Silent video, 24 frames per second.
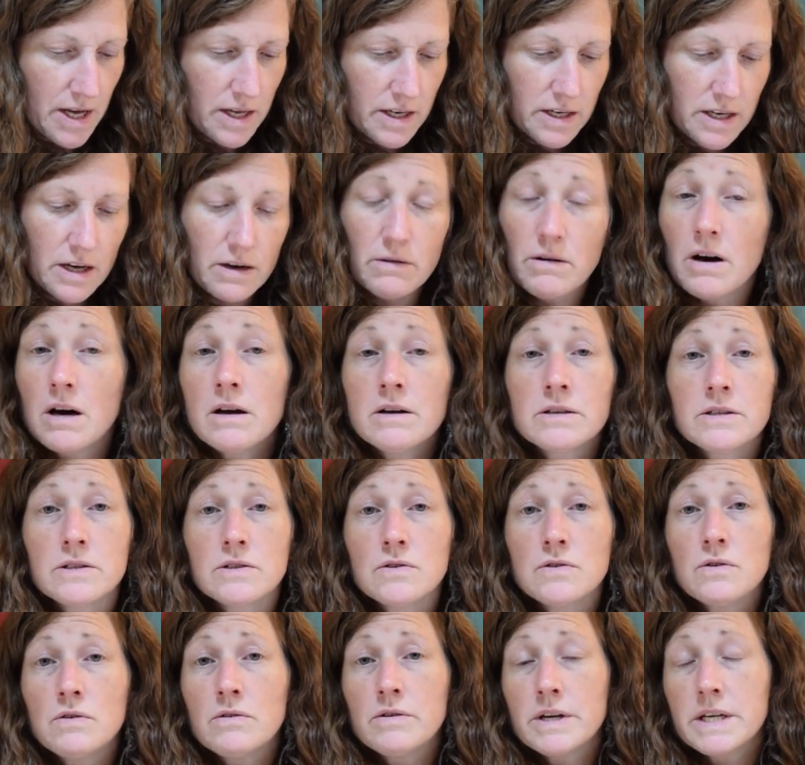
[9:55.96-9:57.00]
Now, our
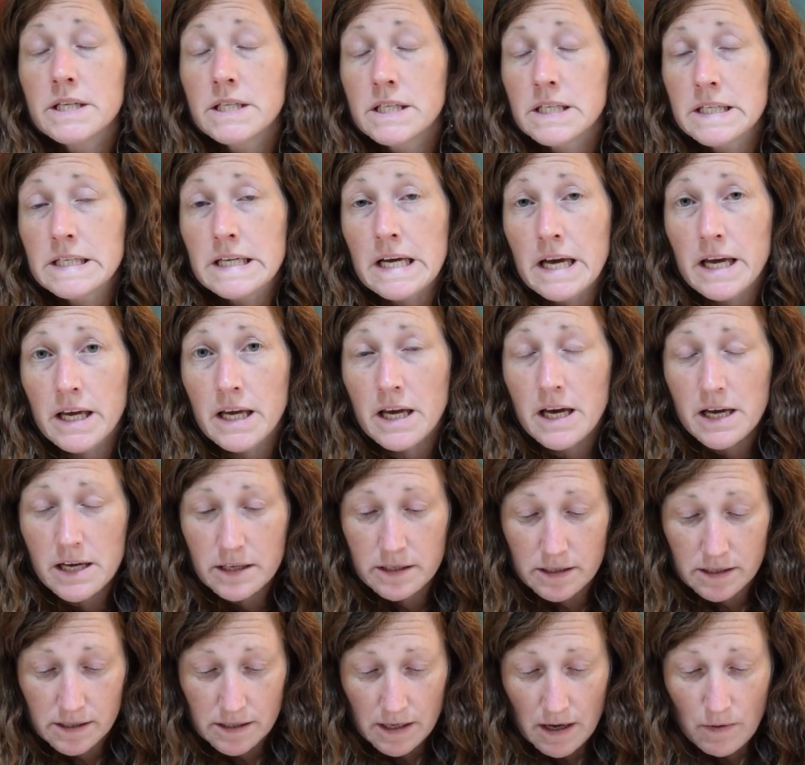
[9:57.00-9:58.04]
story today
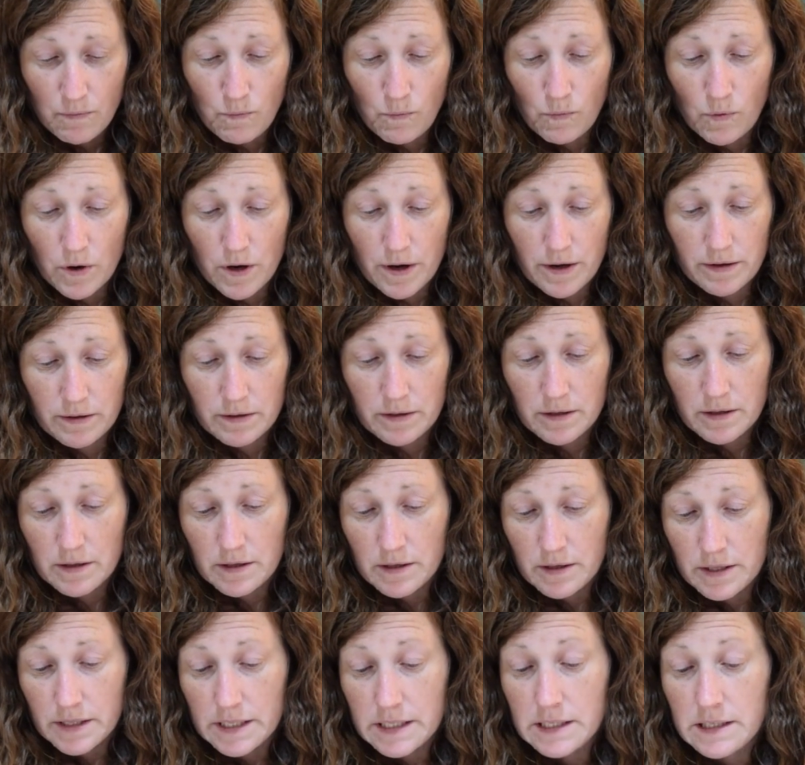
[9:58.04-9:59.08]
has someone
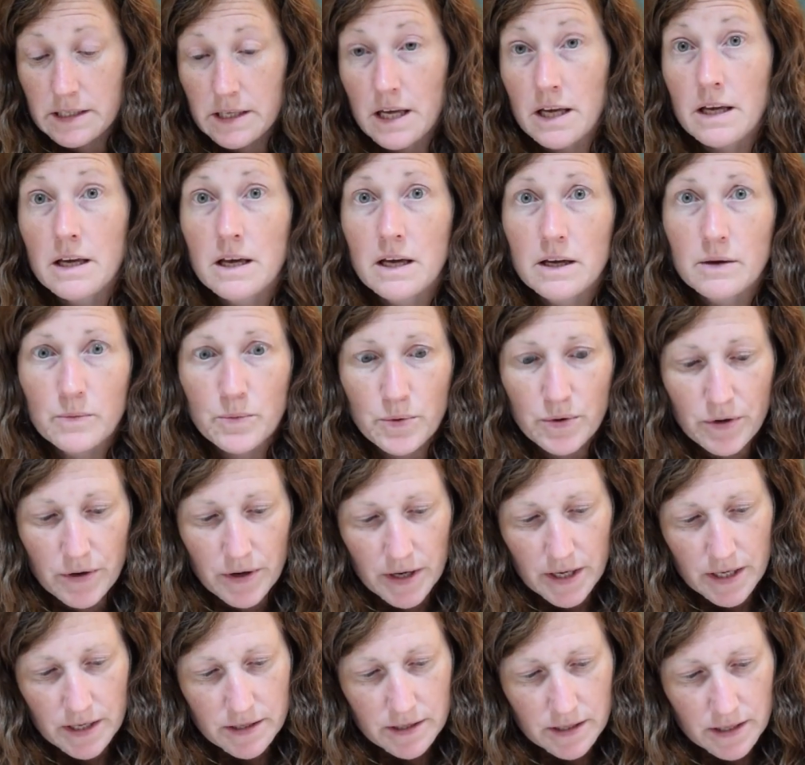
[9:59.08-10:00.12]
singing
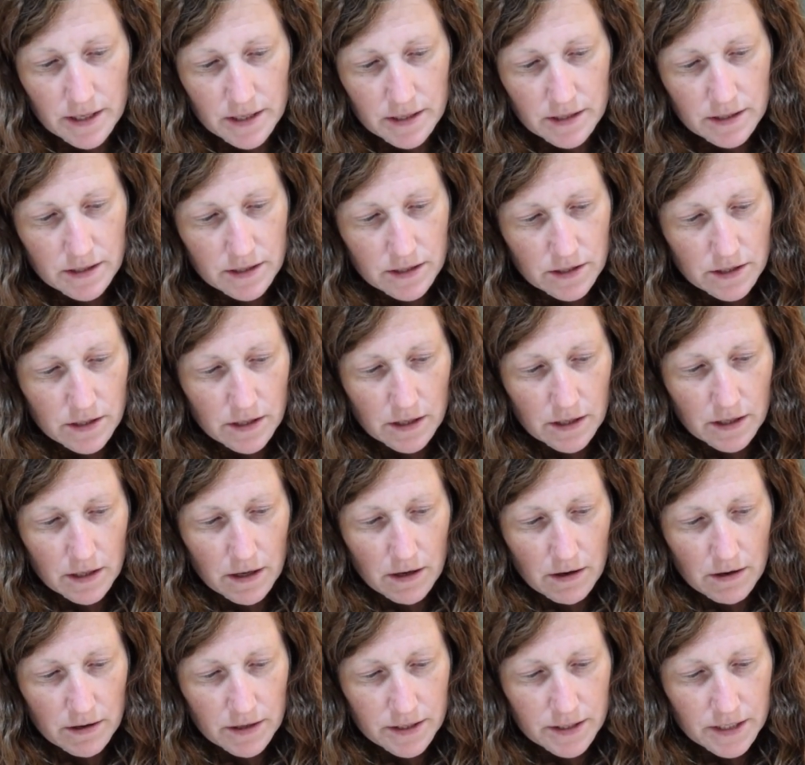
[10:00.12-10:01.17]
praises to
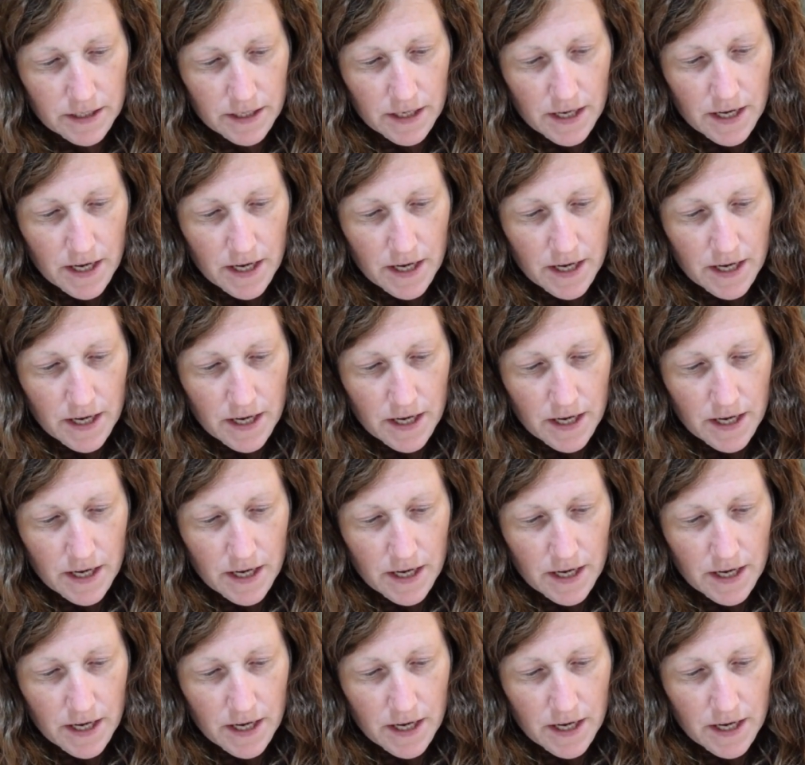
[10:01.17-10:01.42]
God.